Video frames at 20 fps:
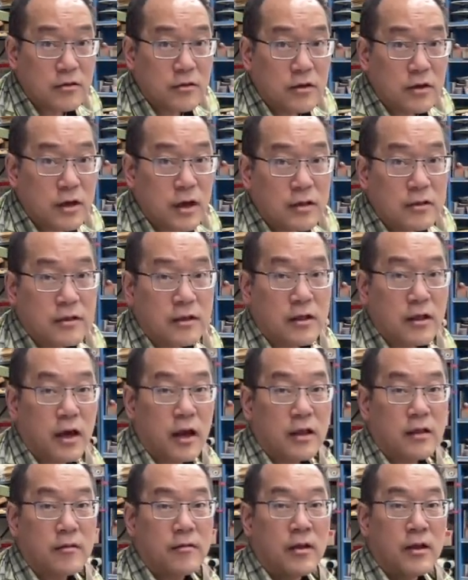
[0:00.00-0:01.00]
So you guys see
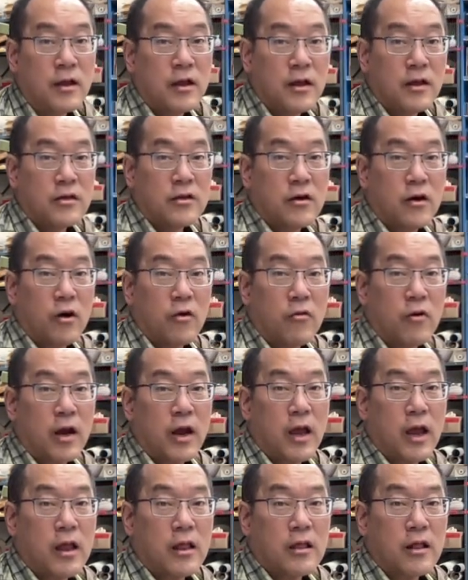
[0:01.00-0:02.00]
that? So
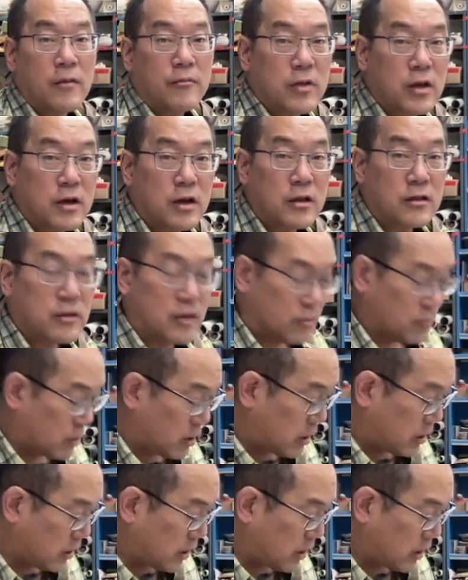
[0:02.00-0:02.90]
right, I'm gonna cut somewhere.